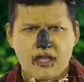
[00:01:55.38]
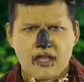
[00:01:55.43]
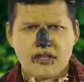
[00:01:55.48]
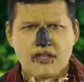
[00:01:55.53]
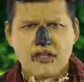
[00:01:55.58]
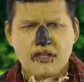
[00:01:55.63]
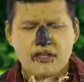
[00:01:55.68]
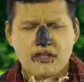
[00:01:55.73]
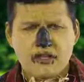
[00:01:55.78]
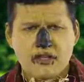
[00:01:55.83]

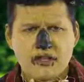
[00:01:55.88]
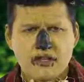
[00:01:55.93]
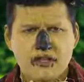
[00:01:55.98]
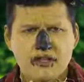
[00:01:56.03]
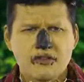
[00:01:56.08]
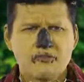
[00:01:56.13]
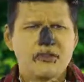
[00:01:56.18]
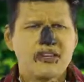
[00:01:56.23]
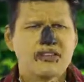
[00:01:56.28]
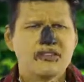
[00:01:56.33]

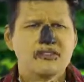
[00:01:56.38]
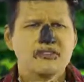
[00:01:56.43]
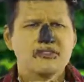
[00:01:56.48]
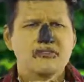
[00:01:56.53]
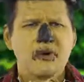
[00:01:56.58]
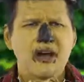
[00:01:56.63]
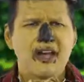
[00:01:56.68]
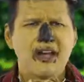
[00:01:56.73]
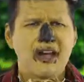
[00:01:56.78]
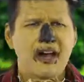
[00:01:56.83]
You mean,
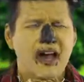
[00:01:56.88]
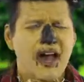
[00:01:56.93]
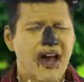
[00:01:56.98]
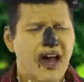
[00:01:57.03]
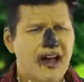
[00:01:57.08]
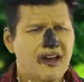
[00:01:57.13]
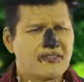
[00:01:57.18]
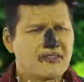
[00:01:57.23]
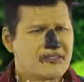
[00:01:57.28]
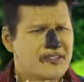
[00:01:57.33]
do I
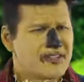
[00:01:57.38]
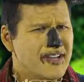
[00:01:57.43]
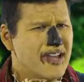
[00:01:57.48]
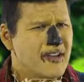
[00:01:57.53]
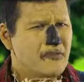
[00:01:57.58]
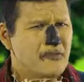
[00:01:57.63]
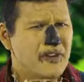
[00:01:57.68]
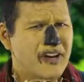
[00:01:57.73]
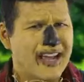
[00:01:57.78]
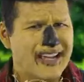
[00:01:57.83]

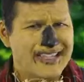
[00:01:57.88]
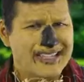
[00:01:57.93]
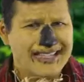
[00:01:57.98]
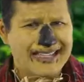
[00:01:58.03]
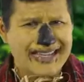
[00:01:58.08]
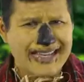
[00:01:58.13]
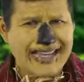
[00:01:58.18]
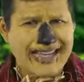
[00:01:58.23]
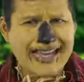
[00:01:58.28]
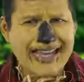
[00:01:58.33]
understand what I
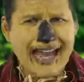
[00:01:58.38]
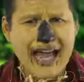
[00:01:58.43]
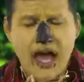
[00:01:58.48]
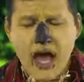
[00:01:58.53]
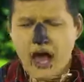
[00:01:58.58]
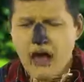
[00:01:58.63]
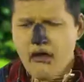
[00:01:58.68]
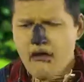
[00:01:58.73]
see?